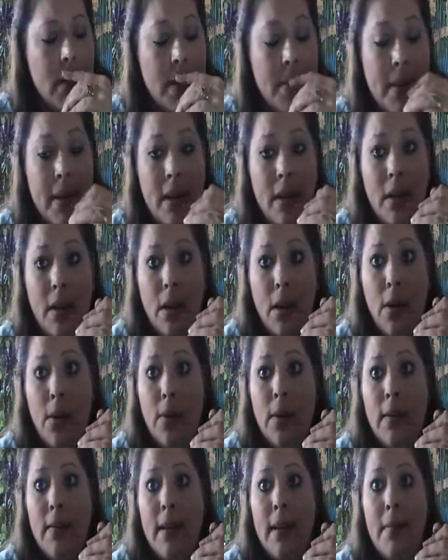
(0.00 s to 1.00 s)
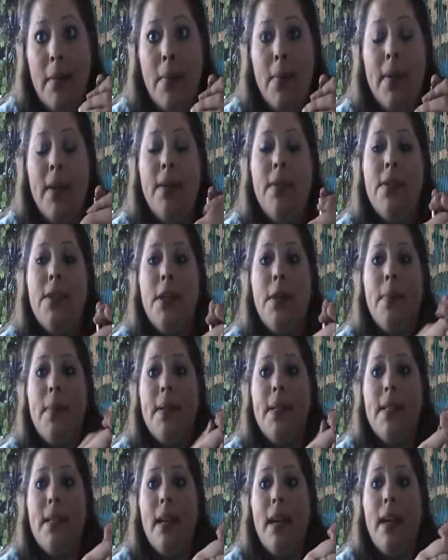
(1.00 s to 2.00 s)
I'm getting a cold. I've had my windows
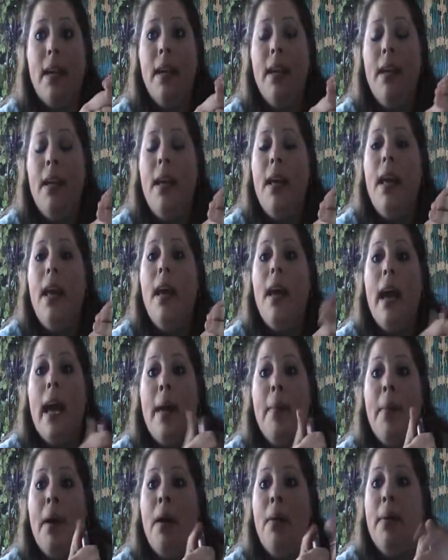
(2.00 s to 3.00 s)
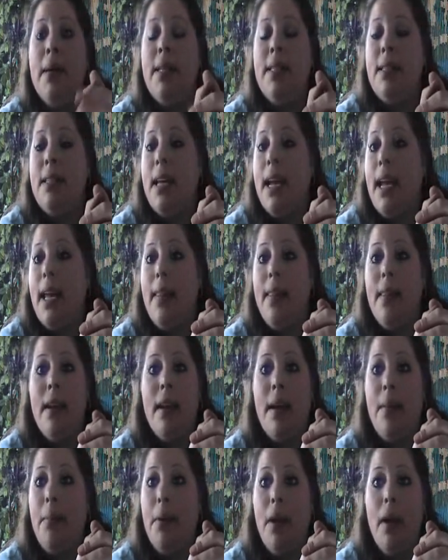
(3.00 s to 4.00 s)
open today. I'm always saying
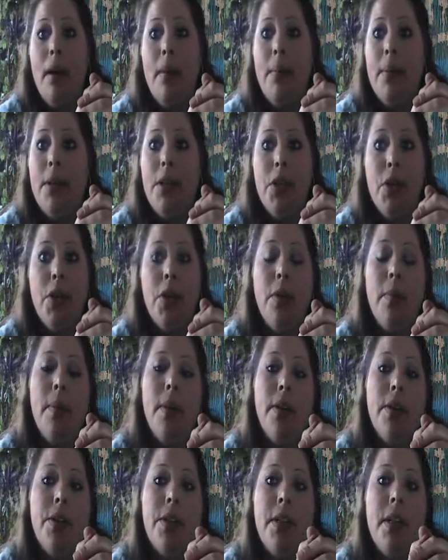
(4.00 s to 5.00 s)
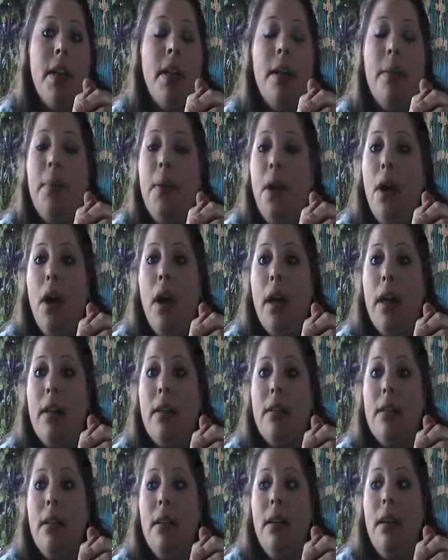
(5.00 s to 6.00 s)
that I'm not a material person, and I'm
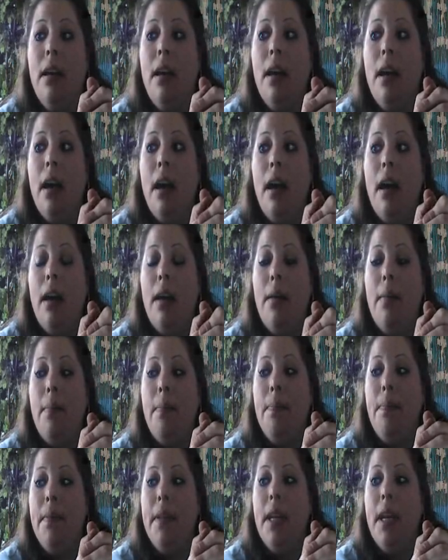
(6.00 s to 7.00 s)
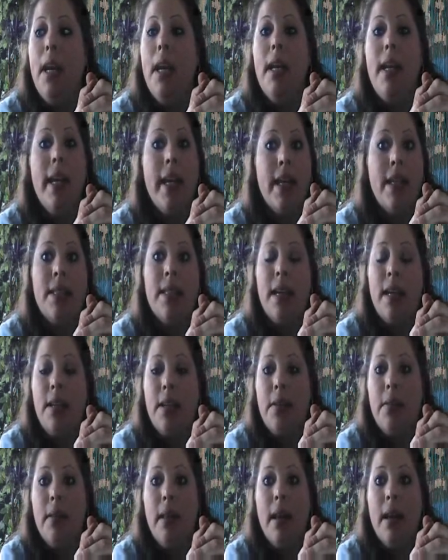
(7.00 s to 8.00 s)
not. Yes, I
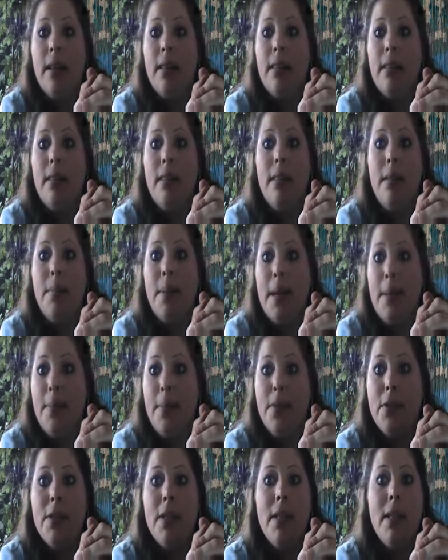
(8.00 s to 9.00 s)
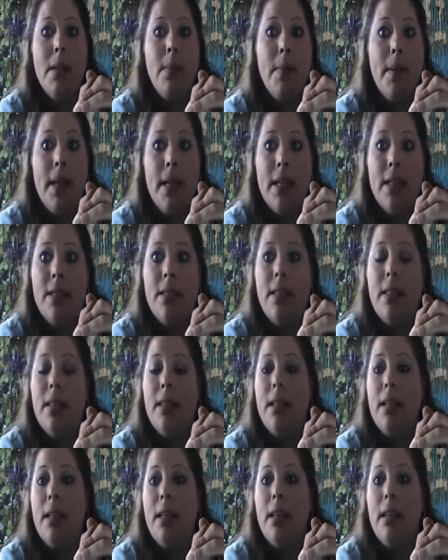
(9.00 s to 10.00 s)
do like the papers and the pens
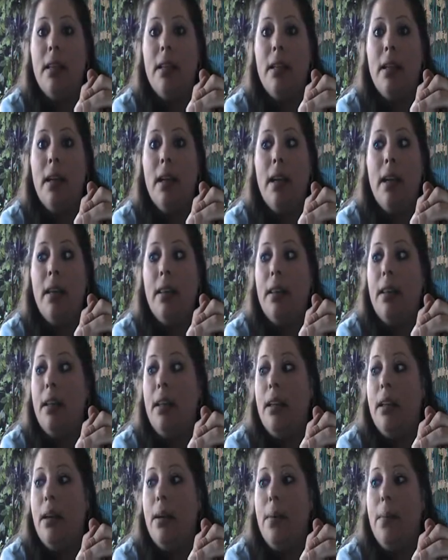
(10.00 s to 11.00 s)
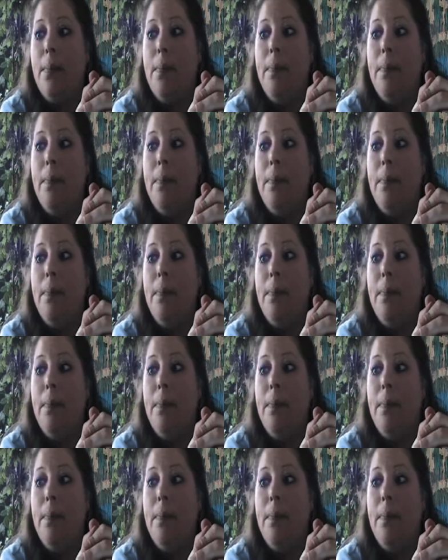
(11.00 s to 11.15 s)
and the